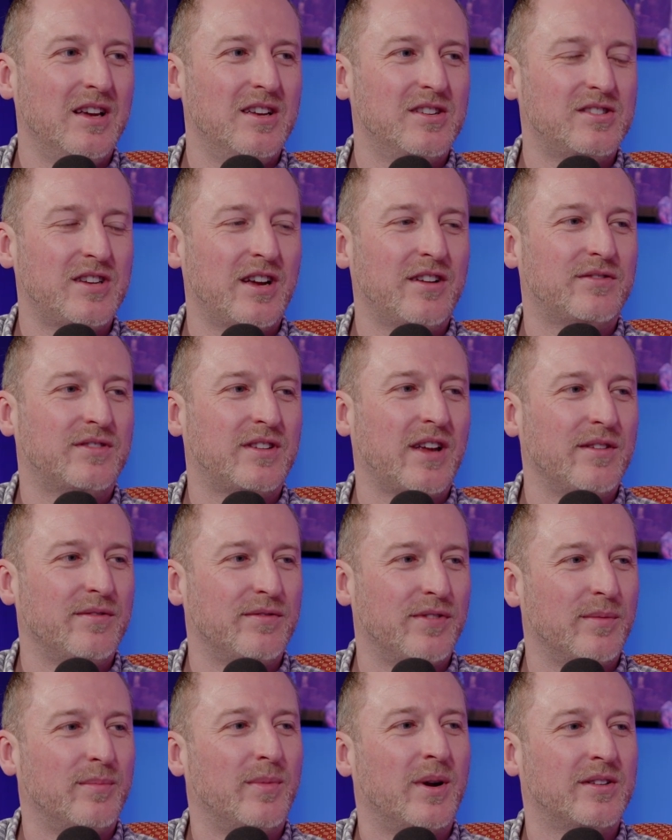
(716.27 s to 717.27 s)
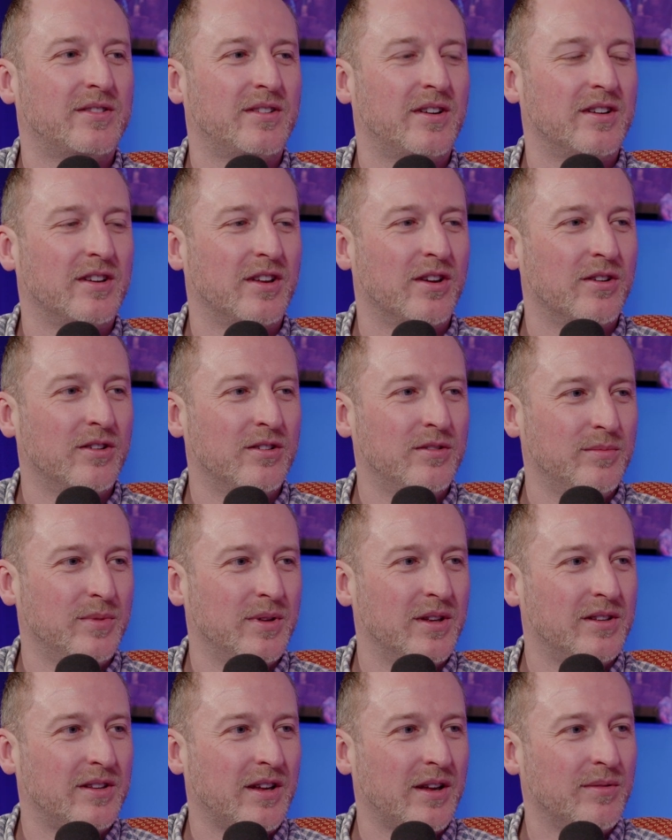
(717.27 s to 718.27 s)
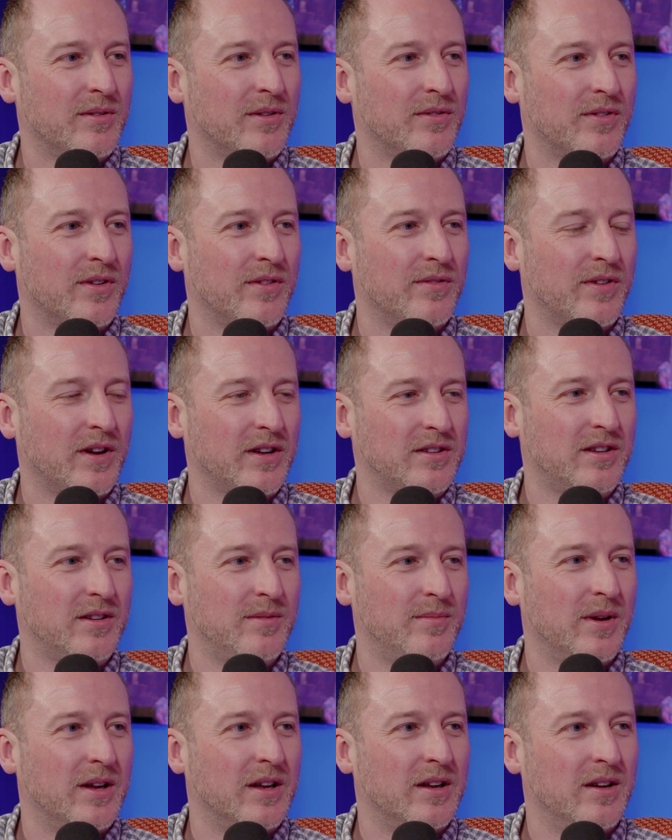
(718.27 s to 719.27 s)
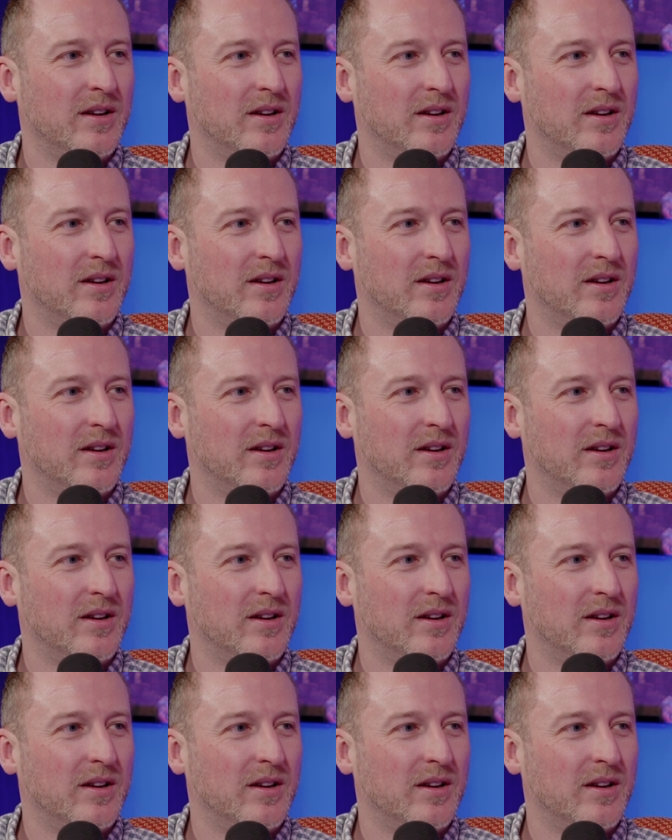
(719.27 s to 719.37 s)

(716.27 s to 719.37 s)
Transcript: served time for murder and got out by the time they've convicted me.